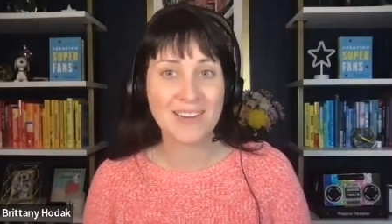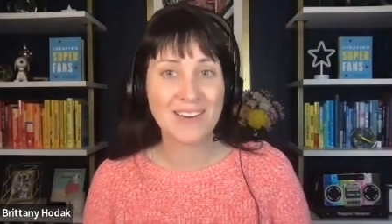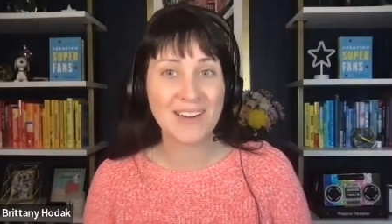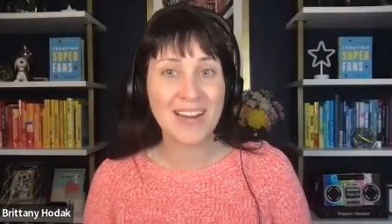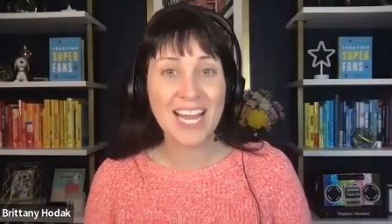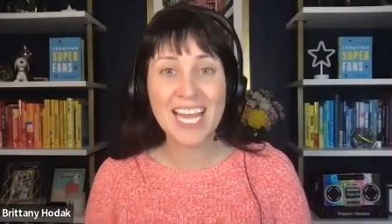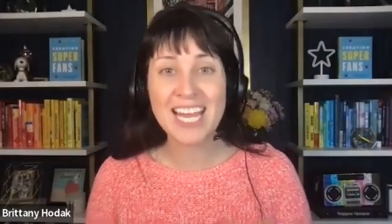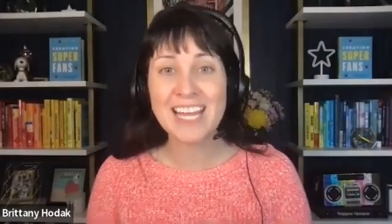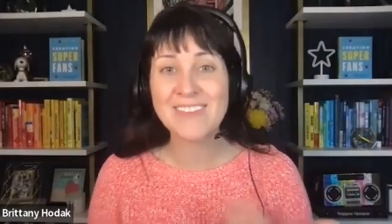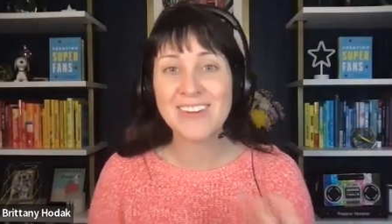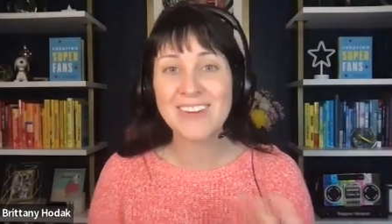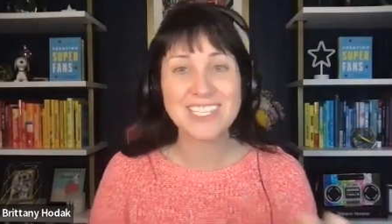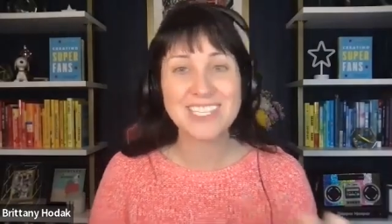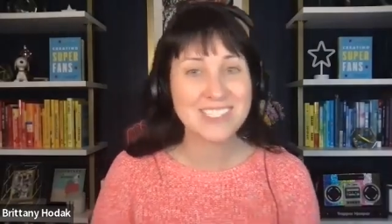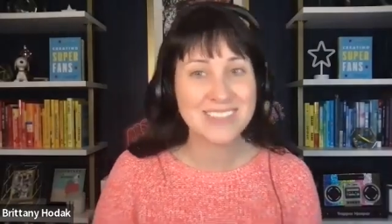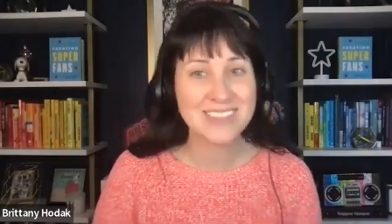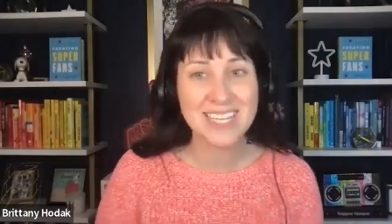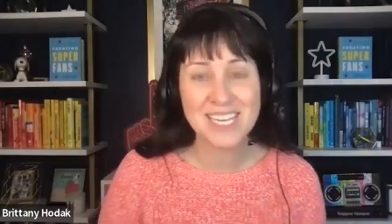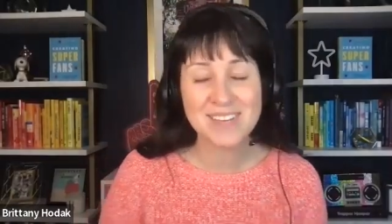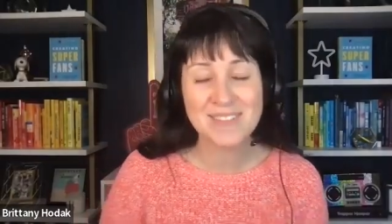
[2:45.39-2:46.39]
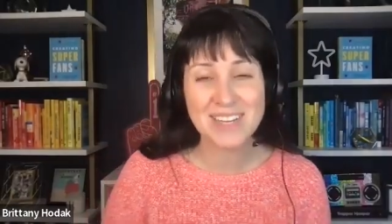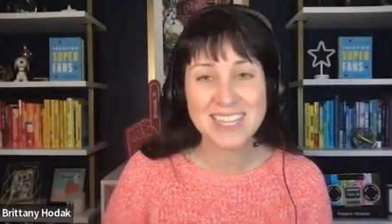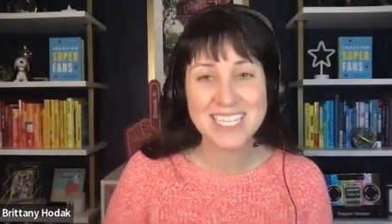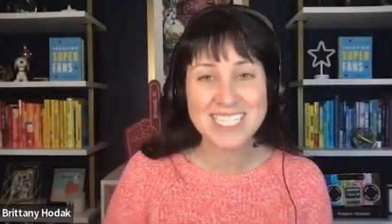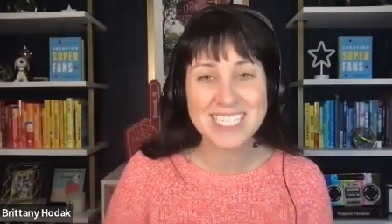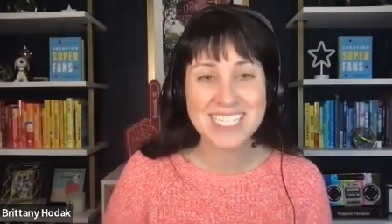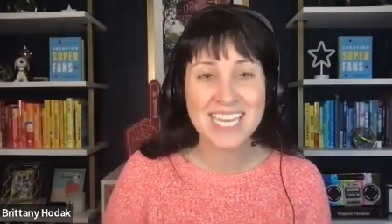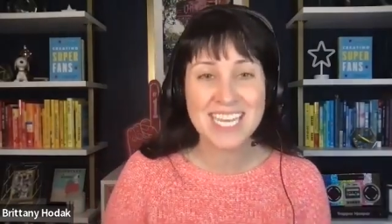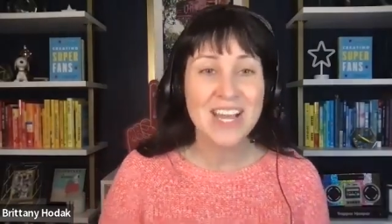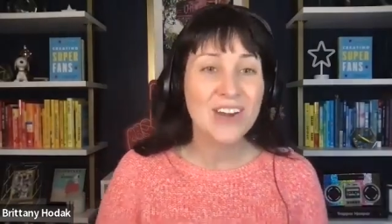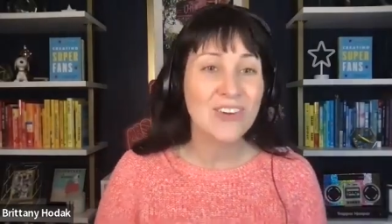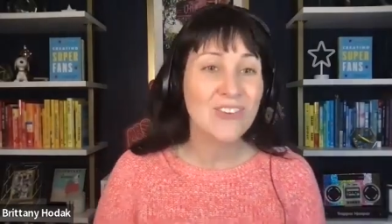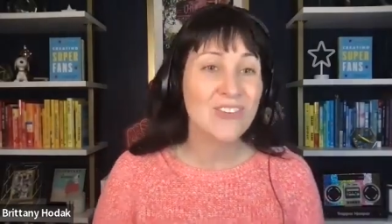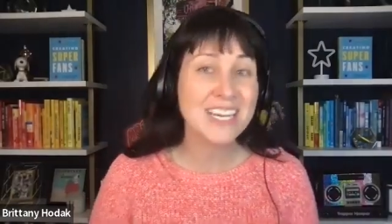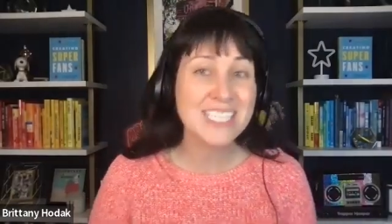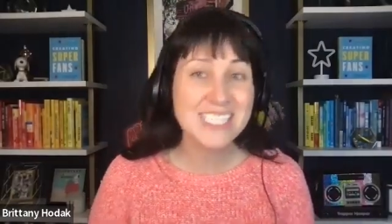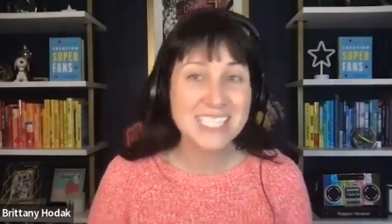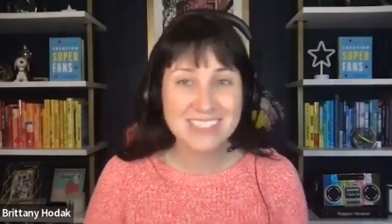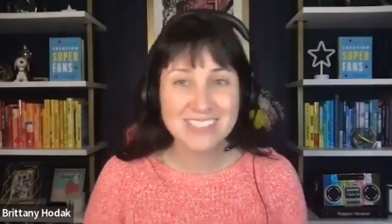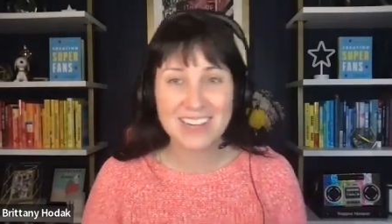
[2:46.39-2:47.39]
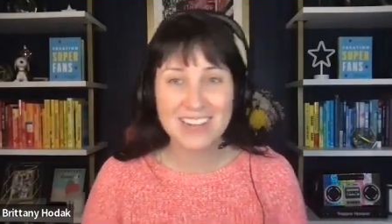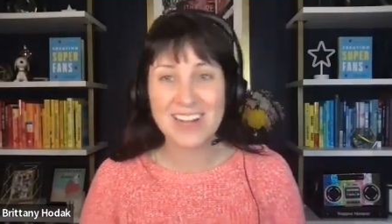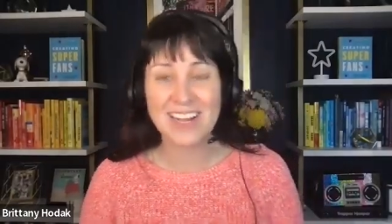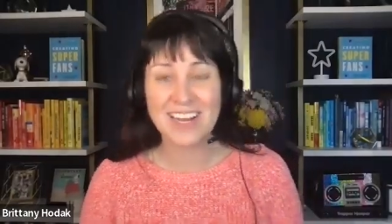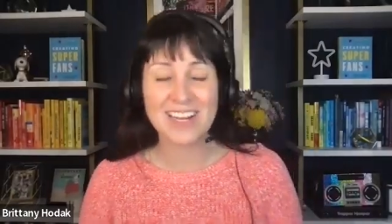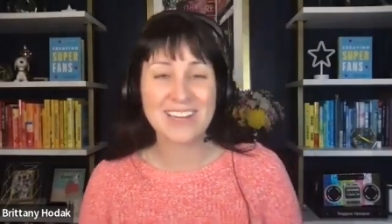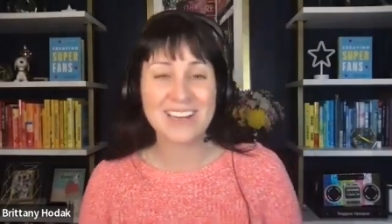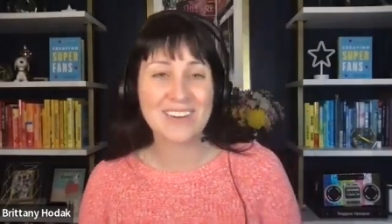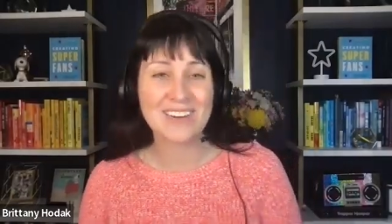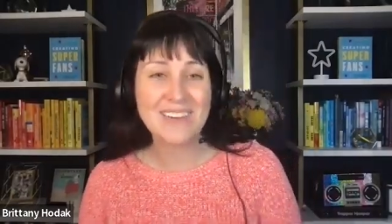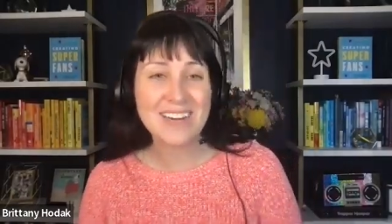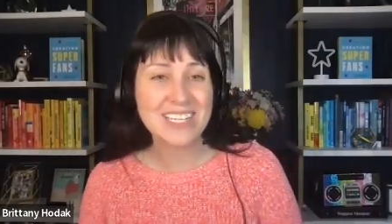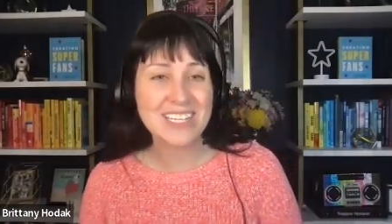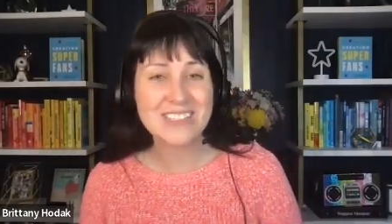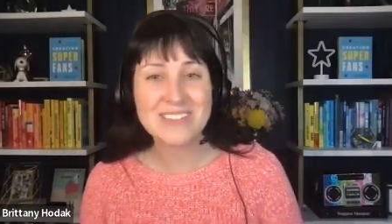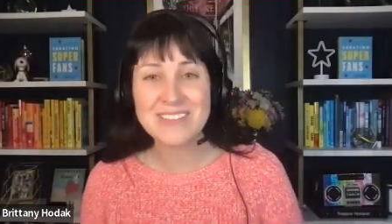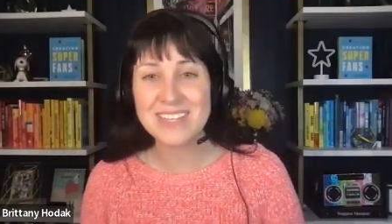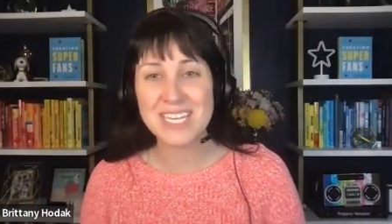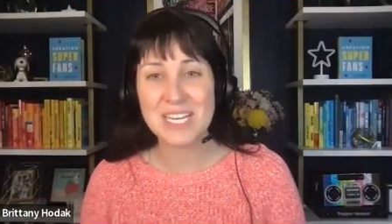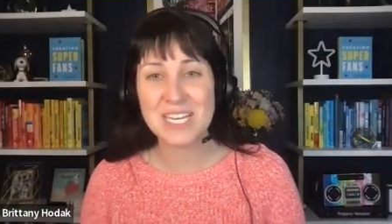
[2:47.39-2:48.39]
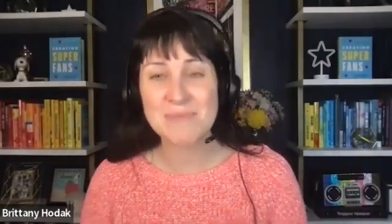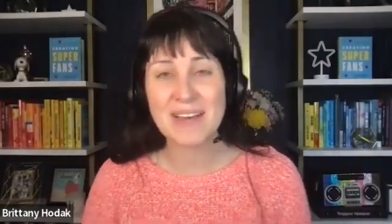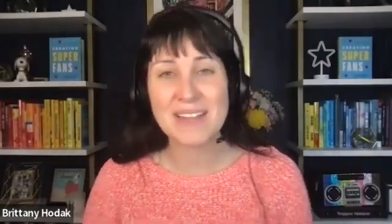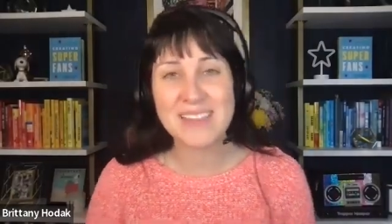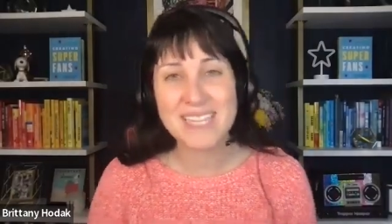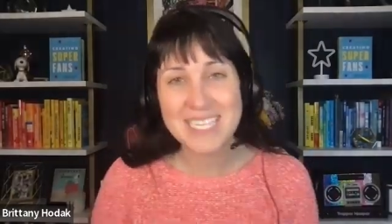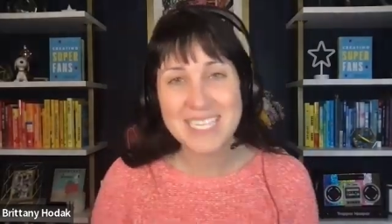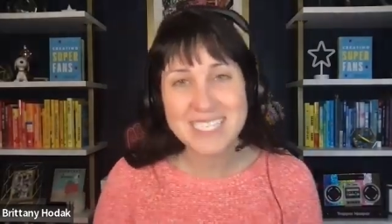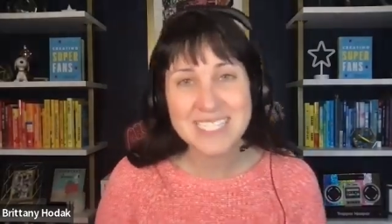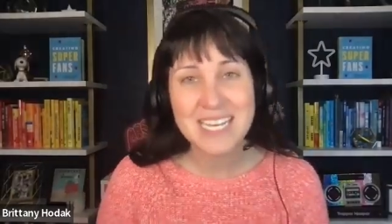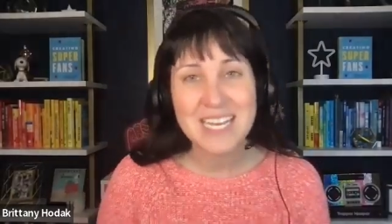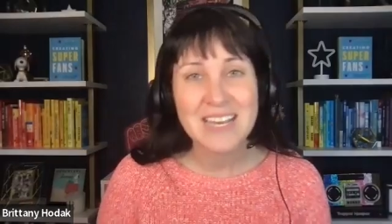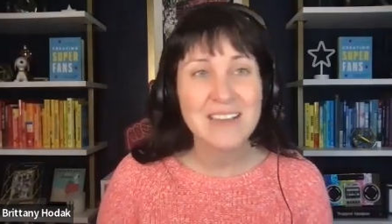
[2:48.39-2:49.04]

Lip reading: Or, "Hey, what did you think about this restaurant?" Or, "What did you think about this